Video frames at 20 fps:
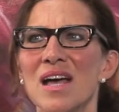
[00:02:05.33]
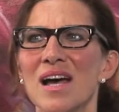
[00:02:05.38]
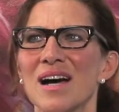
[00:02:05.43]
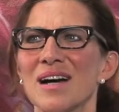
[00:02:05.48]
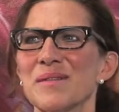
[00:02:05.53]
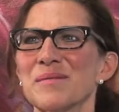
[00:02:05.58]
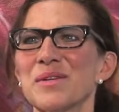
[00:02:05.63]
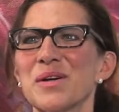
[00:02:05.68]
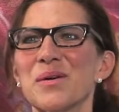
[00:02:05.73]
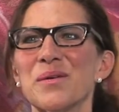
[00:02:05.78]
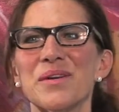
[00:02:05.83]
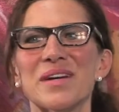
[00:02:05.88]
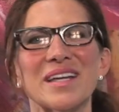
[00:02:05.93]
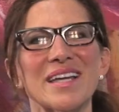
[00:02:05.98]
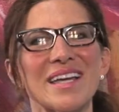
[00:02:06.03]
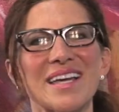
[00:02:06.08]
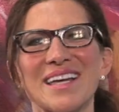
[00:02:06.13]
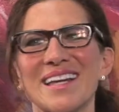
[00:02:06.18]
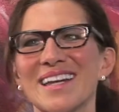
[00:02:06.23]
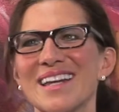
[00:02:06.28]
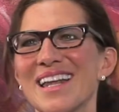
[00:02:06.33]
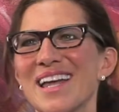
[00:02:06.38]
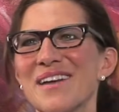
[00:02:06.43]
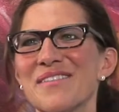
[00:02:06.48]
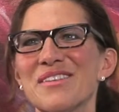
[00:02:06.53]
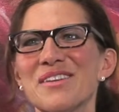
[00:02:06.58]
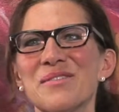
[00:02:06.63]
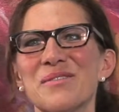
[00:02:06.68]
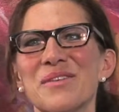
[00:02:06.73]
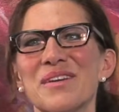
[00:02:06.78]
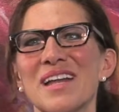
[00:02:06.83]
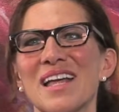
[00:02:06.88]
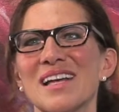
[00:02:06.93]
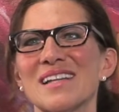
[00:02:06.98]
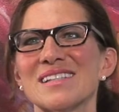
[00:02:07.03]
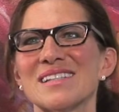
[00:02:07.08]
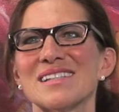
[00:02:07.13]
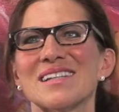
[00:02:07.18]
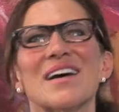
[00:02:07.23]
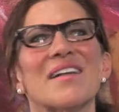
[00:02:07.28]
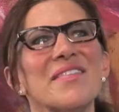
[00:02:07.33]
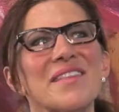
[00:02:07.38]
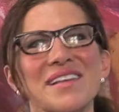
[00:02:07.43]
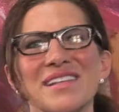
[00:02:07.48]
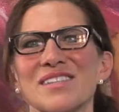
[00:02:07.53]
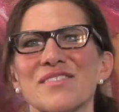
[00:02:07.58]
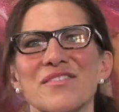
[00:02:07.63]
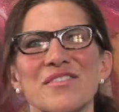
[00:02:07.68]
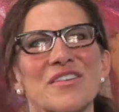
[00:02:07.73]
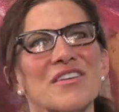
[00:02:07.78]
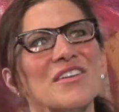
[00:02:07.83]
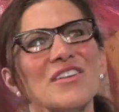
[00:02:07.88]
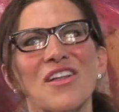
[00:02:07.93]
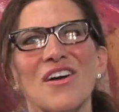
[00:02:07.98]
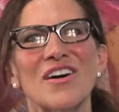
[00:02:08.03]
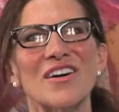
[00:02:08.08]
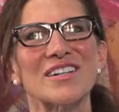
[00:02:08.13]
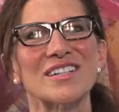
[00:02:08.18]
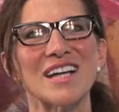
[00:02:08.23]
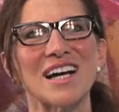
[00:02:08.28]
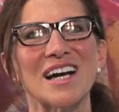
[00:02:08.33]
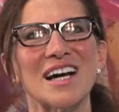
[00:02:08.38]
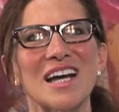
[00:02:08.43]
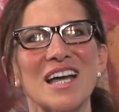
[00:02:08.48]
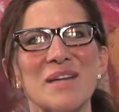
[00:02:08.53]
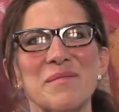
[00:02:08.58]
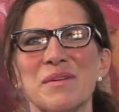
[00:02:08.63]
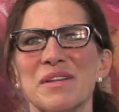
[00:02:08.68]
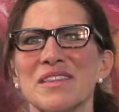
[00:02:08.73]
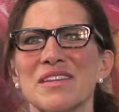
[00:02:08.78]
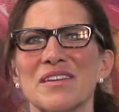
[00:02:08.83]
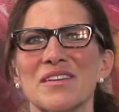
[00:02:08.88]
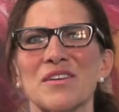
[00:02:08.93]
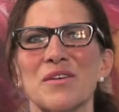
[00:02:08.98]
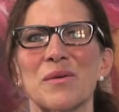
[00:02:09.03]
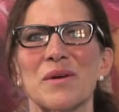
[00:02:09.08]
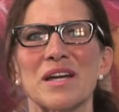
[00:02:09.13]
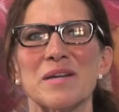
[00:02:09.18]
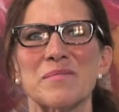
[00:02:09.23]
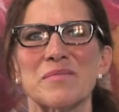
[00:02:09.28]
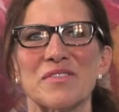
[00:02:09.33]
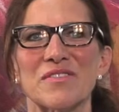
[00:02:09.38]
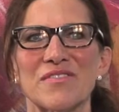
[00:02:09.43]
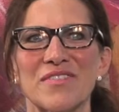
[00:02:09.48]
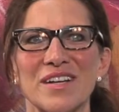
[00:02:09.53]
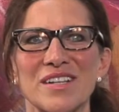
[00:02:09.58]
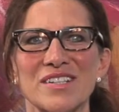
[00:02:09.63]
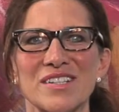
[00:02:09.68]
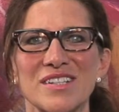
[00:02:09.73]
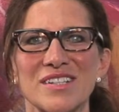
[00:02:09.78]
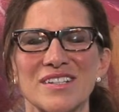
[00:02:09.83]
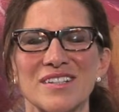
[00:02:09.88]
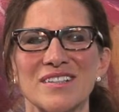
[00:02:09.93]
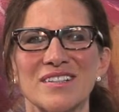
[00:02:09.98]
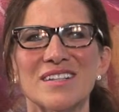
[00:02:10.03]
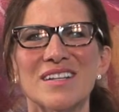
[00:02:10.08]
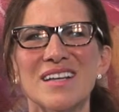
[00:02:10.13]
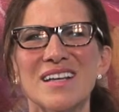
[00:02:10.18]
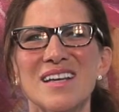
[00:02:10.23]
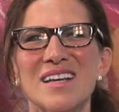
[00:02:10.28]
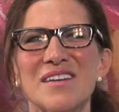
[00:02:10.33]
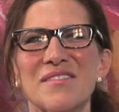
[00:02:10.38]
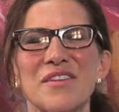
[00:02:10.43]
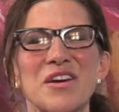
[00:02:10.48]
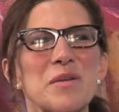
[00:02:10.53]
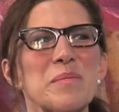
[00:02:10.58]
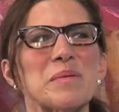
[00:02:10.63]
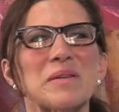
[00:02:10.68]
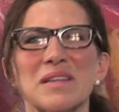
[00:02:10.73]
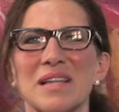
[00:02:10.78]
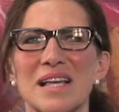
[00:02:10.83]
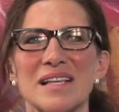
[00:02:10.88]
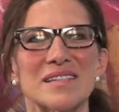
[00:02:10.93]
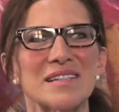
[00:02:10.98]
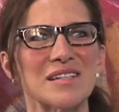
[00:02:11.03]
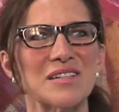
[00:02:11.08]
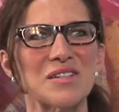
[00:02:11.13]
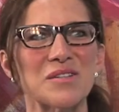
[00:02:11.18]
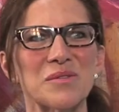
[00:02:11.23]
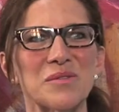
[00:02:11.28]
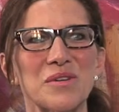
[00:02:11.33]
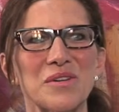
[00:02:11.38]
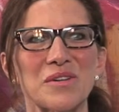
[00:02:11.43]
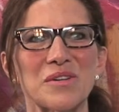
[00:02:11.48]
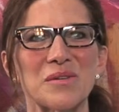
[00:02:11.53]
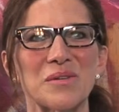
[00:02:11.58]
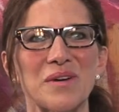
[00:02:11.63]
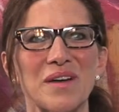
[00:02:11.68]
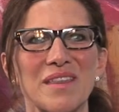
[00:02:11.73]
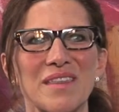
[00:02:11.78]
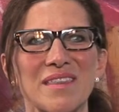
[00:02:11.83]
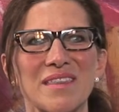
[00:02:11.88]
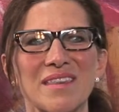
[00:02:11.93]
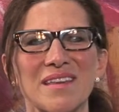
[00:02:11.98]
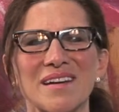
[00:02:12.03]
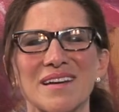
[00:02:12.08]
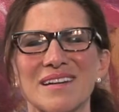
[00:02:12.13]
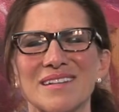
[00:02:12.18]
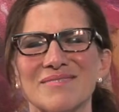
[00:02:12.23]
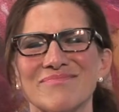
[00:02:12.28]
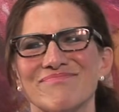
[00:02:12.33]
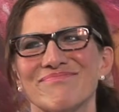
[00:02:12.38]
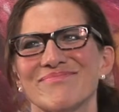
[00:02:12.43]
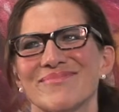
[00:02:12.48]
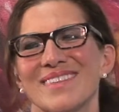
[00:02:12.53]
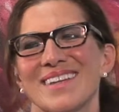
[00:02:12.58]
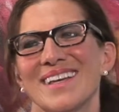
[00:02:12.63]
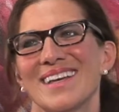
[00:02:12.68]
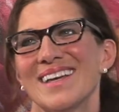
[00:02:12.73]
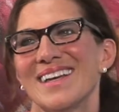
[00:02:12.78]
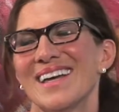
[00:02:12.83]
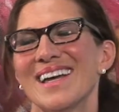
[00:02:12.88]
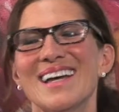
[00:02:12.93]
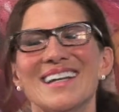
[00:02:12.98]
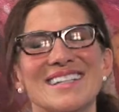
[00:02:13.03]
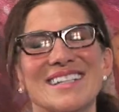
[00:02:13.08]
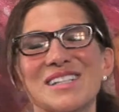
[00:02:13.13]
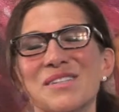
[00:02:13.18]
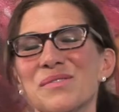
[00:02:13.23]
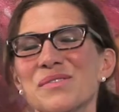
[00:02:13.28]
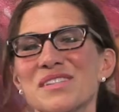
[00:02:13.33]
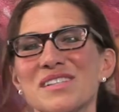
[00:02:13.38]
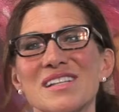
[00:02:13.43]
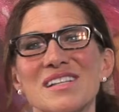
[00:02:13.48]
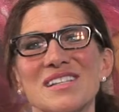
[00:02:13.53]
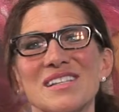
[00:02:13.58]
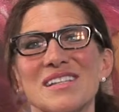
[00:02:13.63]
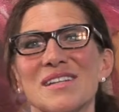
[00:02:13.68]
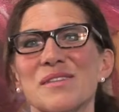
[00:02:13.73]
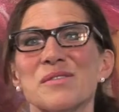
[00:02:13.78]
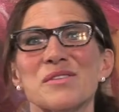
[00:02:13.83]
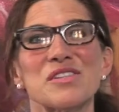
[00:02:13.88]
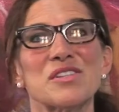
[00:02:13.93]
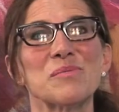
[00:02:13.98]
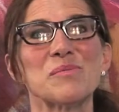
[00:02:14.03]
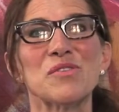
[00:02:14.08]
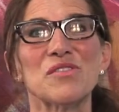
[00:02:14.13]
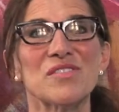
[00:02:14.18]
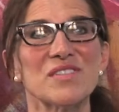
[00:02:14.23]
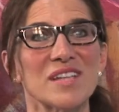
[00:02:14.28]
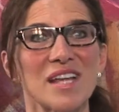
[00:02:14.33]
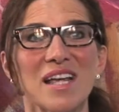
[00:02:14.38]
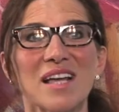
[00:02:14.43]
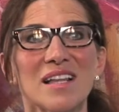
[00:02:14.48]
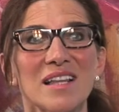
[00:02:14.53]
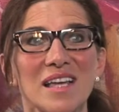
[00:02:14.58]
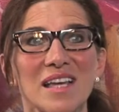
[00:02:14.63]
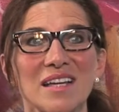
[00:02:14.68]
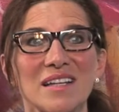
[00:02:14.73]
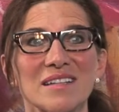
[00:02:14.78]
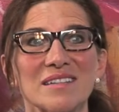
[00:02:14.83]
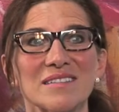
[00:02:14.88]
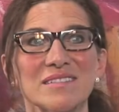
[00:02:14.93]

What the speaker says: And everyone has done this for a long time, and they're quite professional, very pleasant to work with. It was smooth sailing.